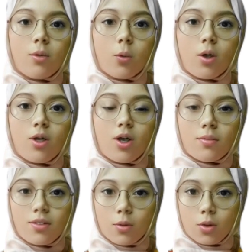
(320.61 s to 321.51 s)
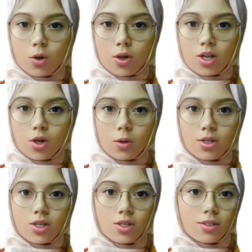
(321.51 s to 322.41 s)
Well-crafted rhetorical
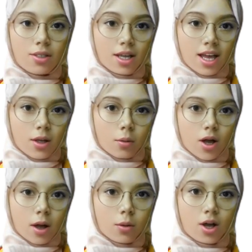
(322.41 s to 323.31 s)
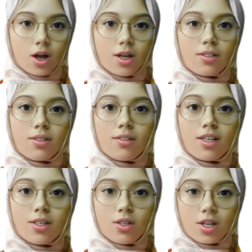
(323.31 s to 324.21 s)
questions can help grab your audience's
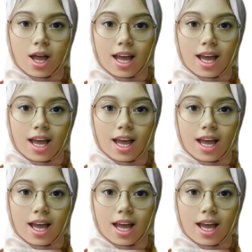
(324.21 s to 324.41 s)
attention